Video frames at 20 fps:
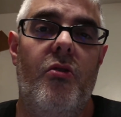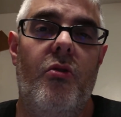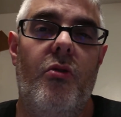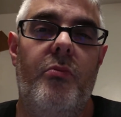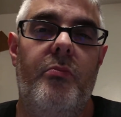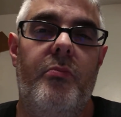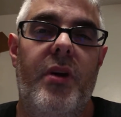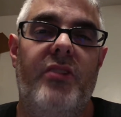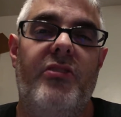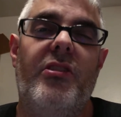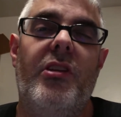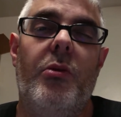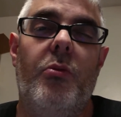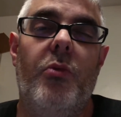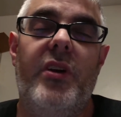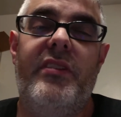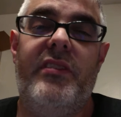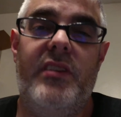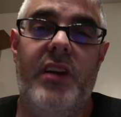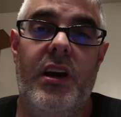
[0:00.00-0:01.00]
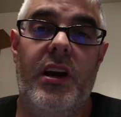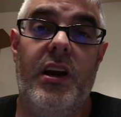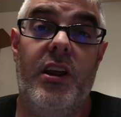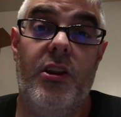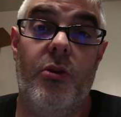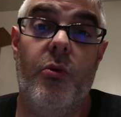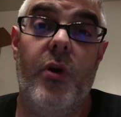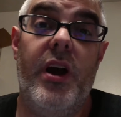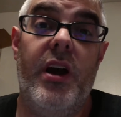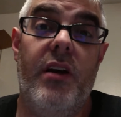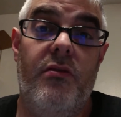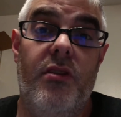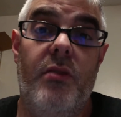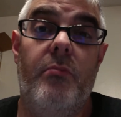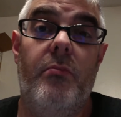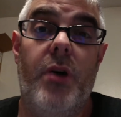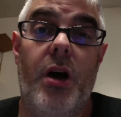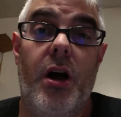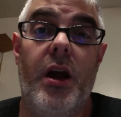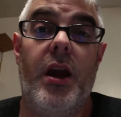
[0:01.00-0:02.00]
basically what's standing in the way of them
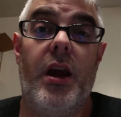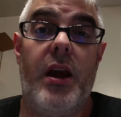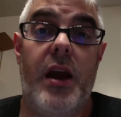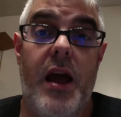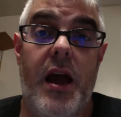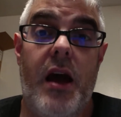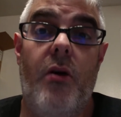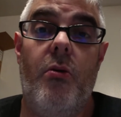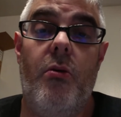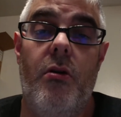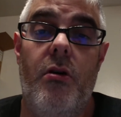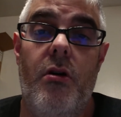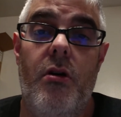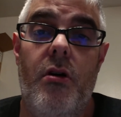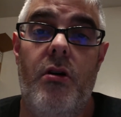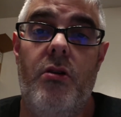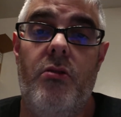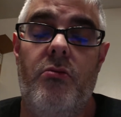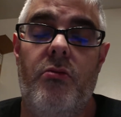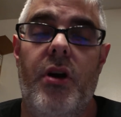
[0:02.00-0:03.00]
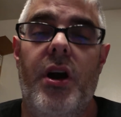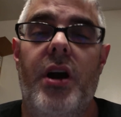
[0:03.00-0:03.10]
buying now, right?